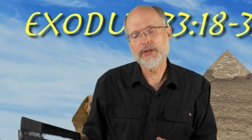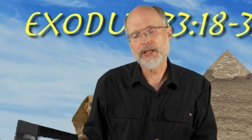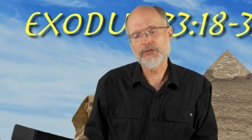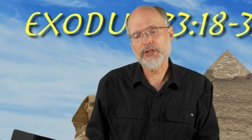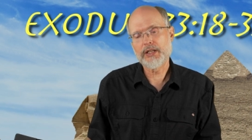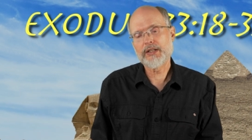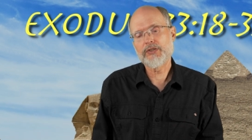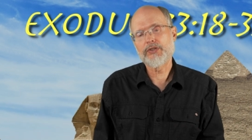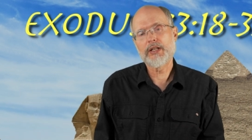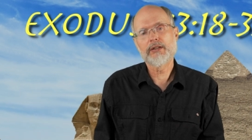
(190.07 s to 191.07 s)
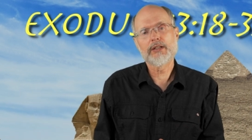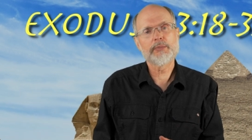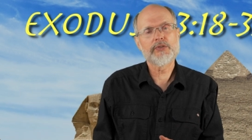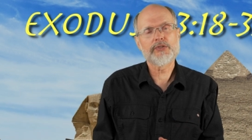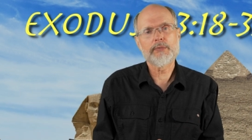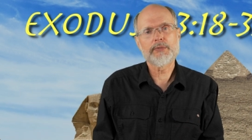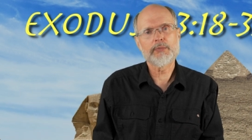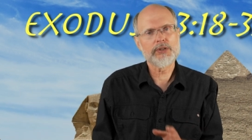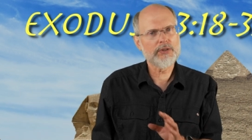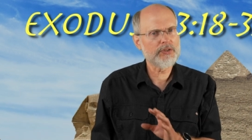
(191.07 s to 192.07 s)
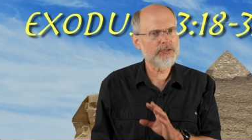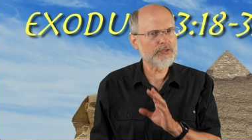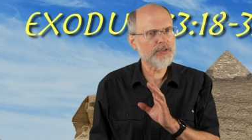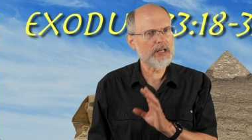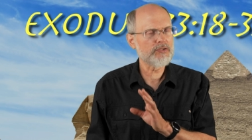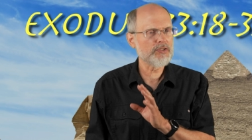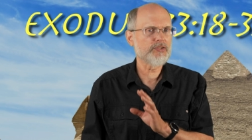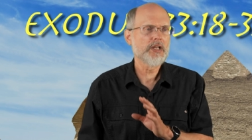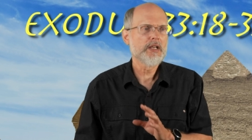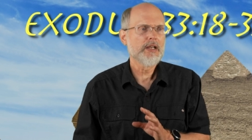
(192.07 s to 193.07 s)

He's going to get to see a little bit of something. But notice it's not just